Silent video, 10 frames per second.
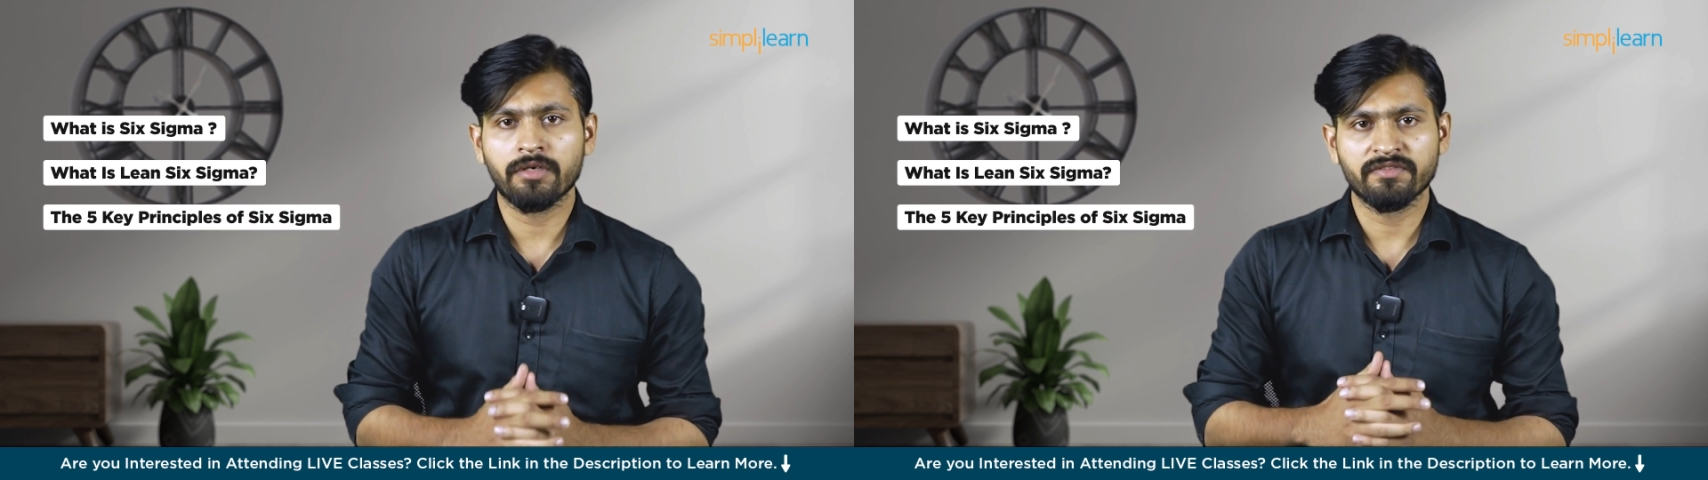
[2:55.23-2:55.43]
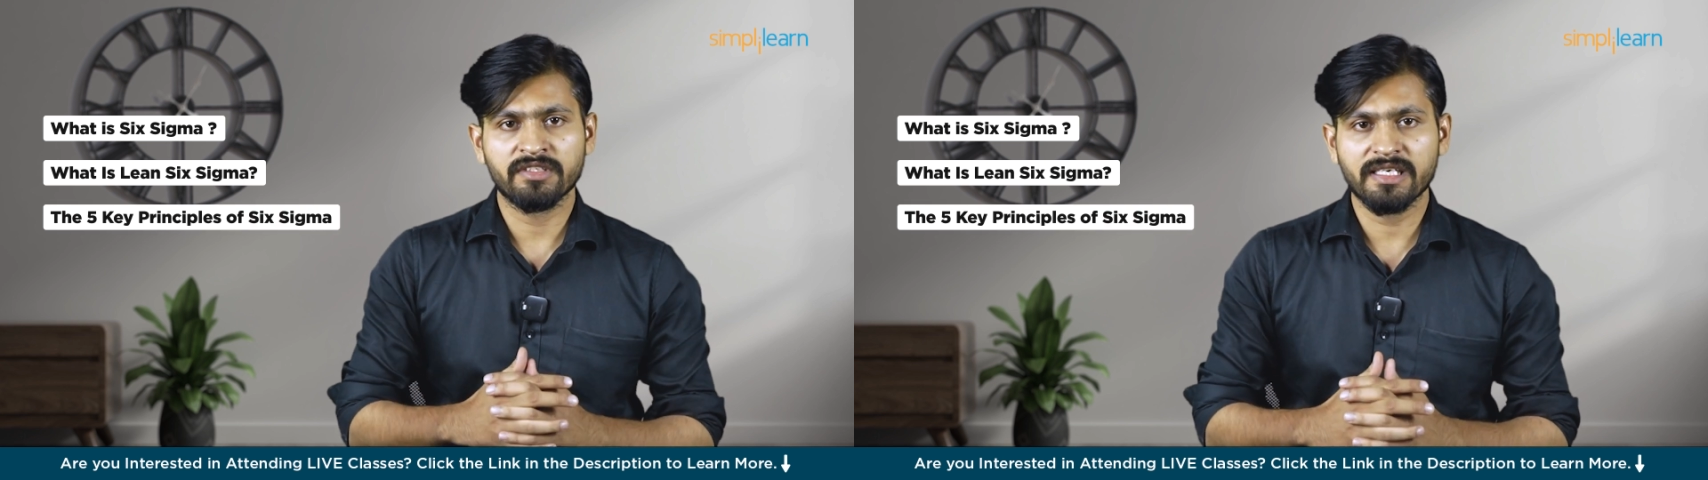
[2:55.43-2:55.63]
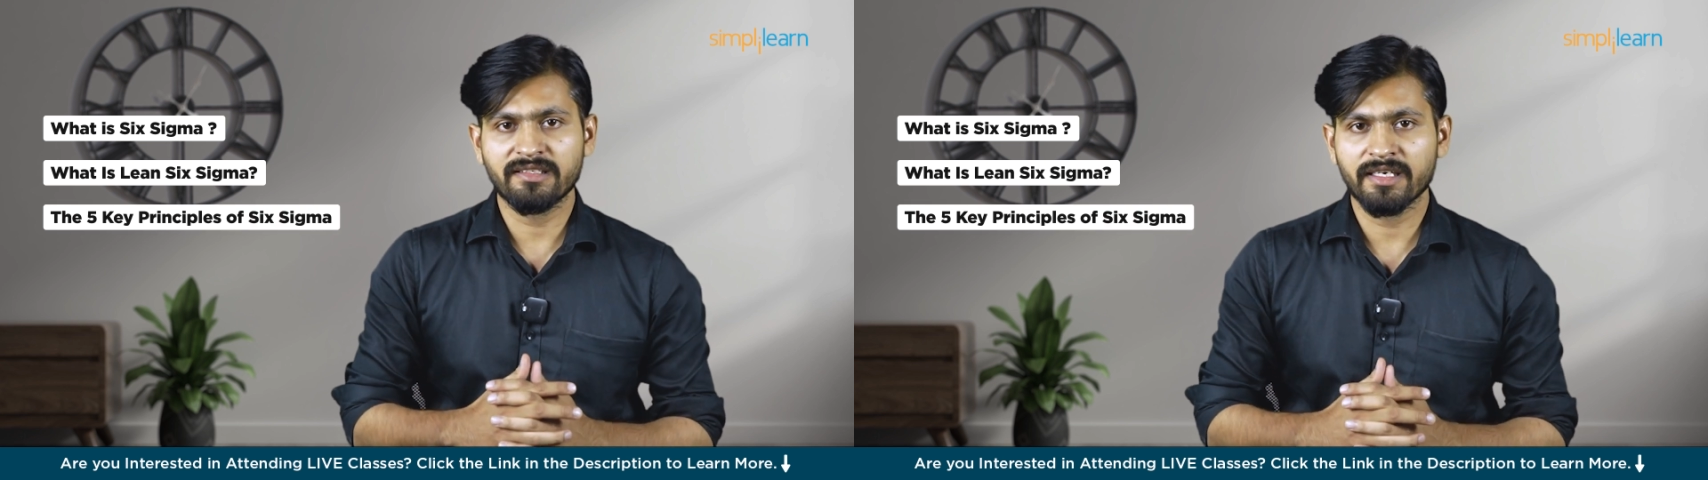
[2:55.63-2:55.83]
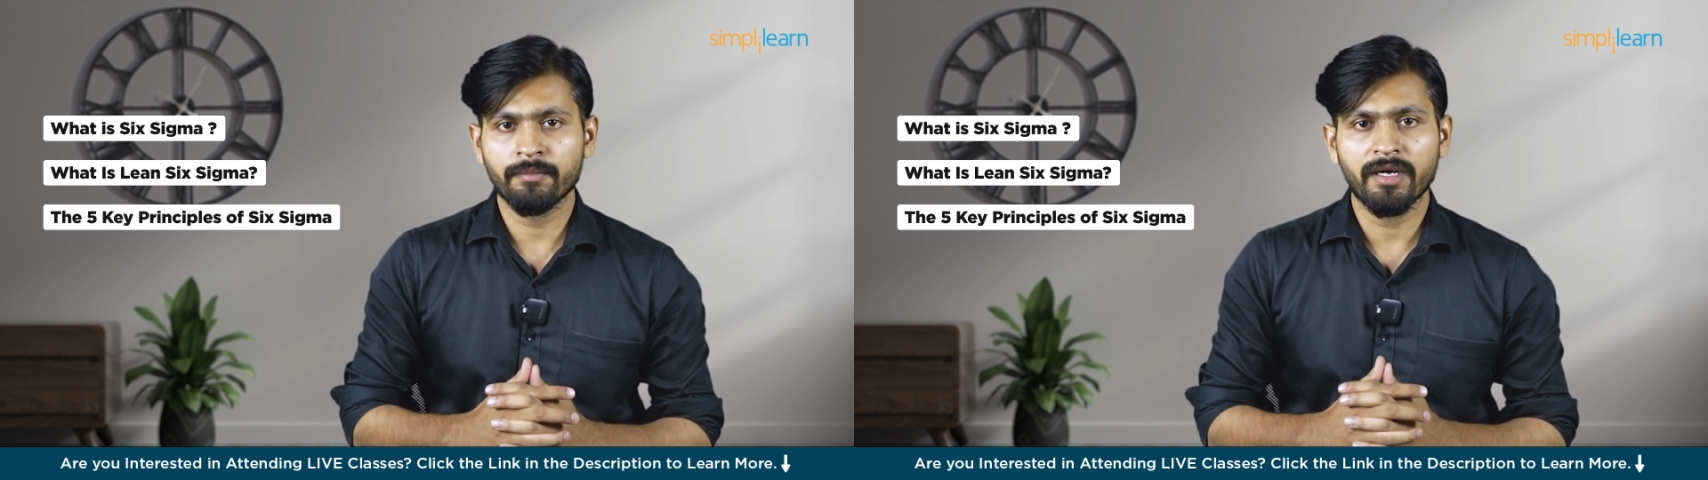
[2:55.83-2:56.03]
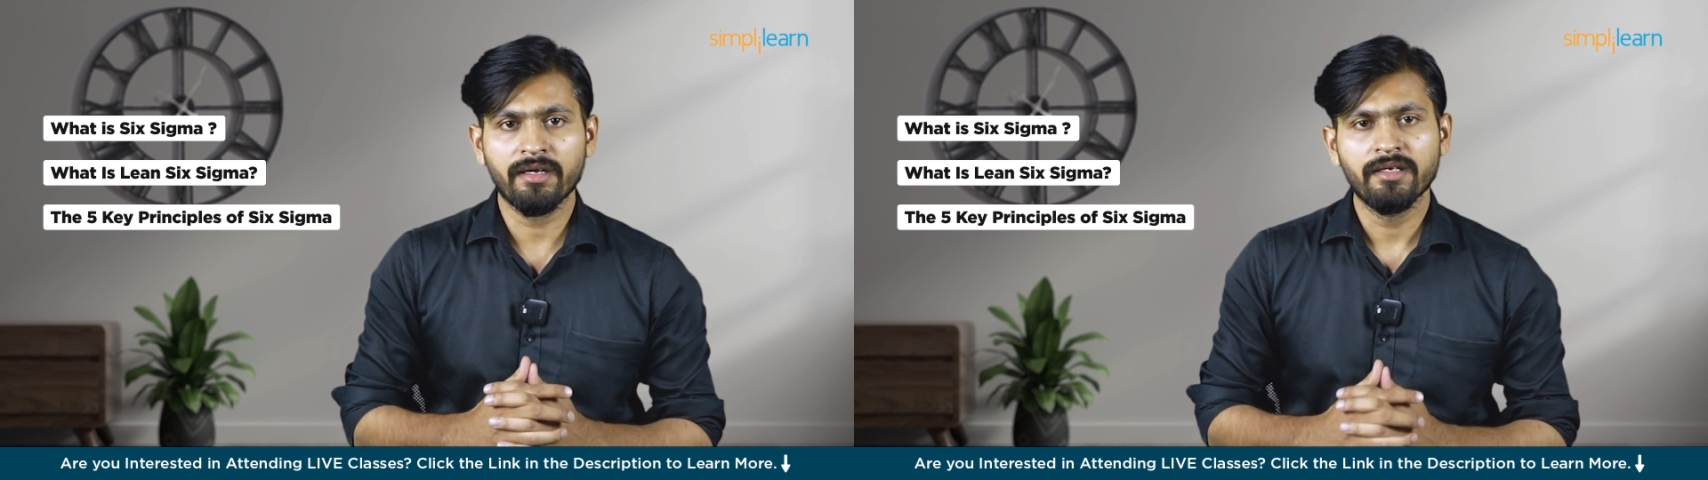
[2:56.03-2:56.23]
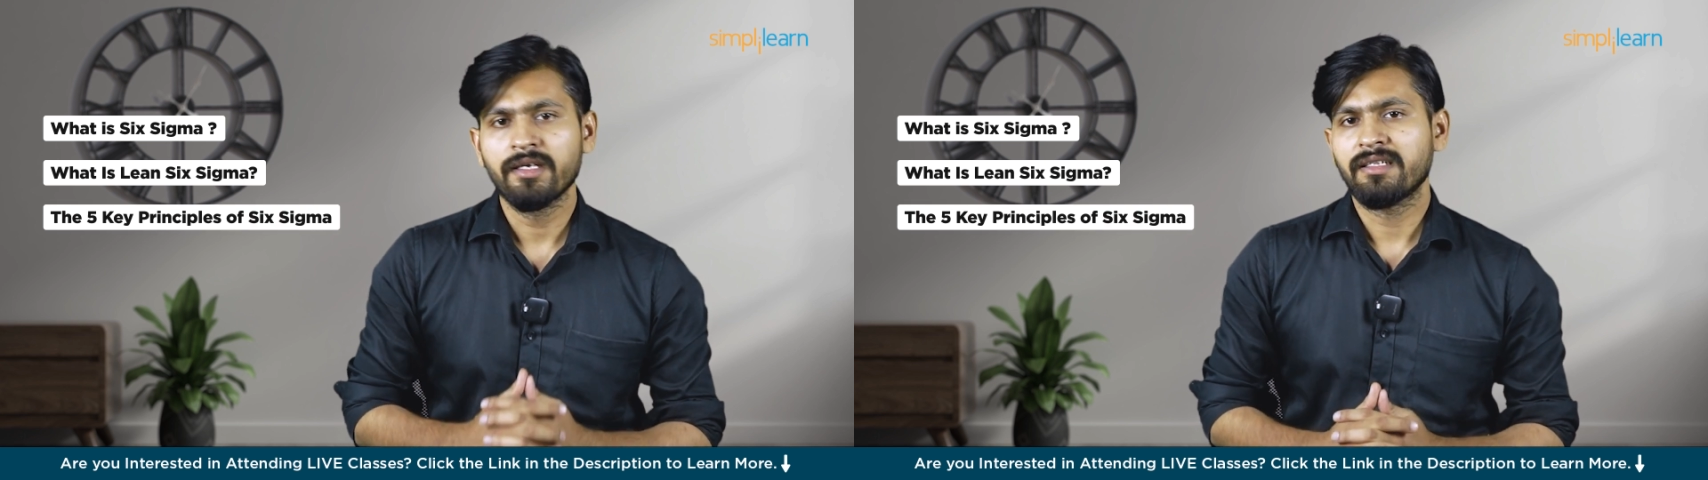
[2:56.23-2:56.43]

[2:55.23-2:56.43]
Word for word: of Six Sigma,